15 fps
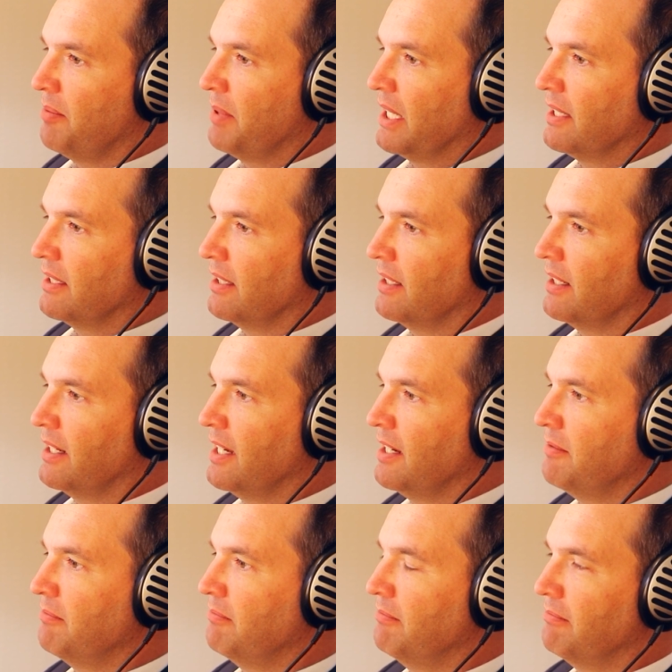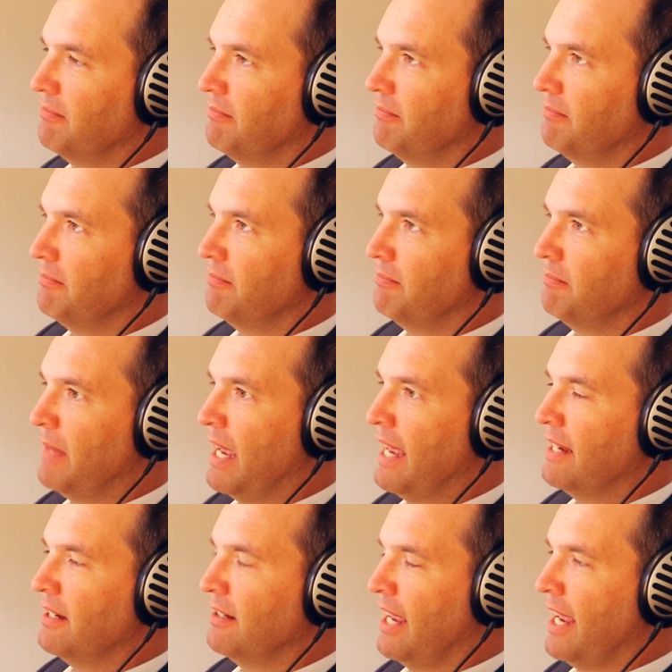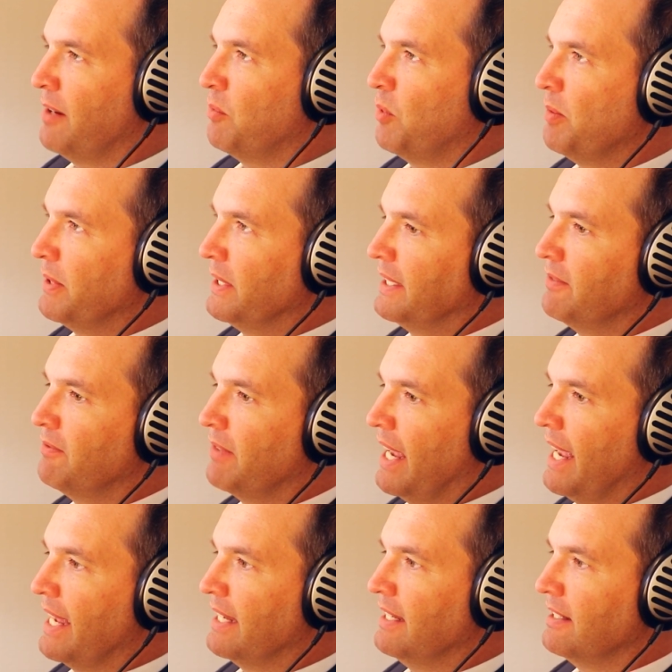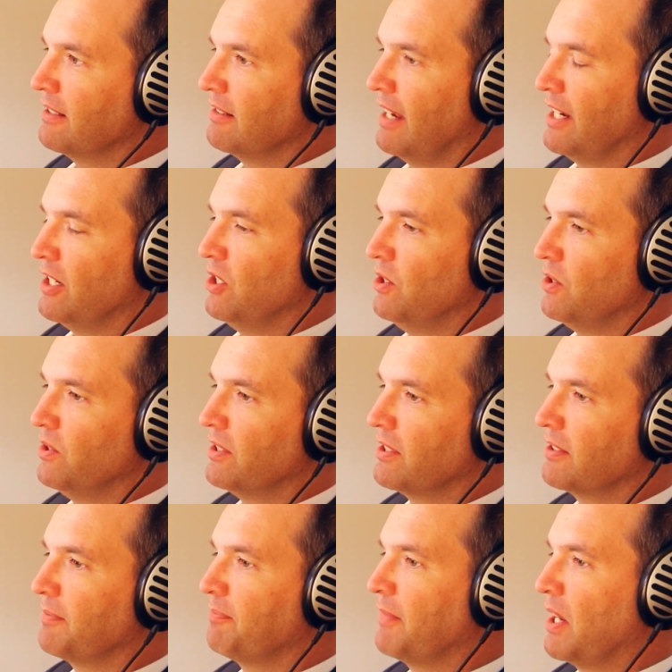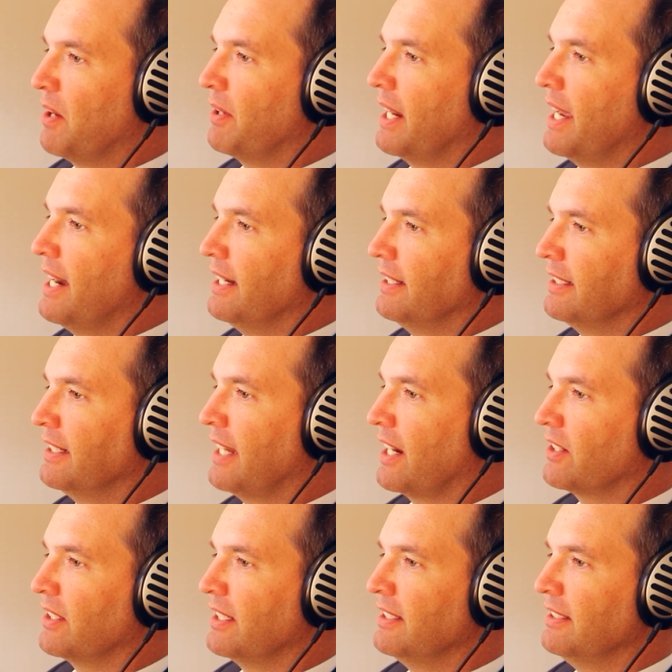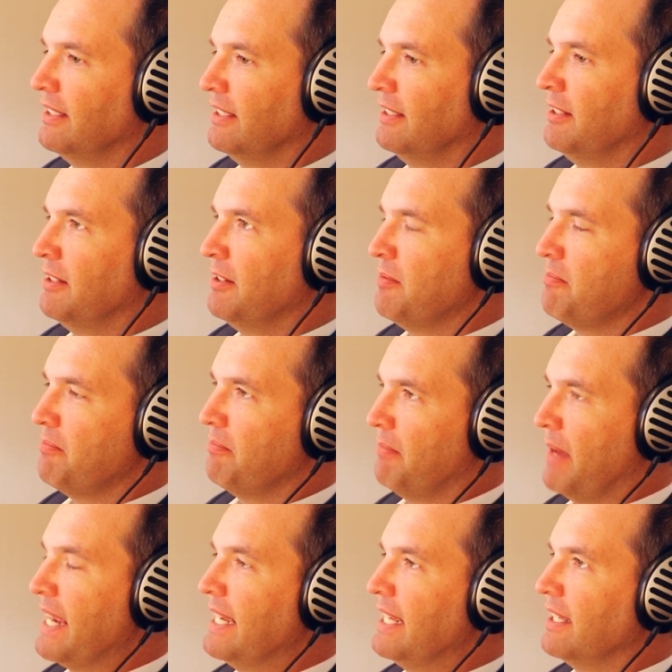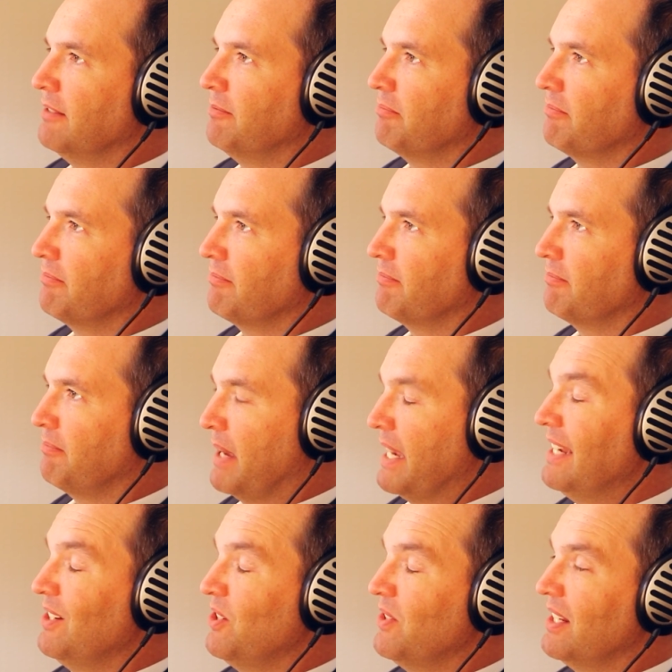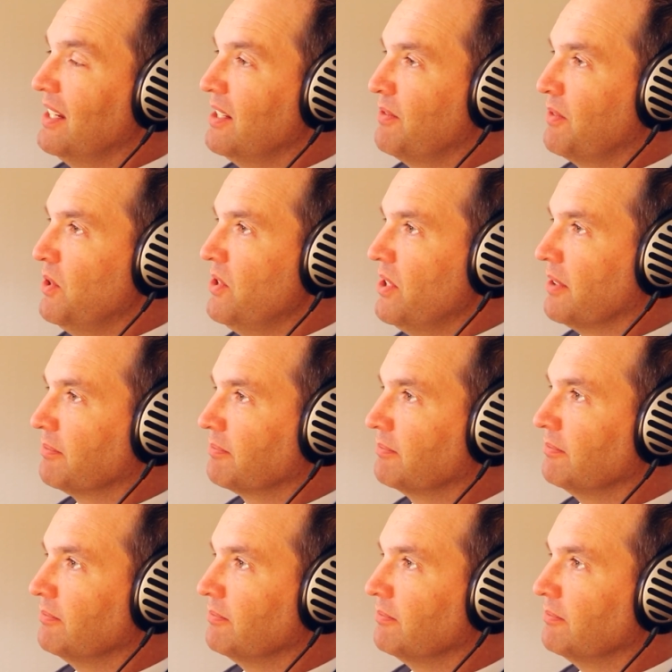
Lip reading: because they're going to need man and woman in vans and utes going out and actually making New Zealand's future.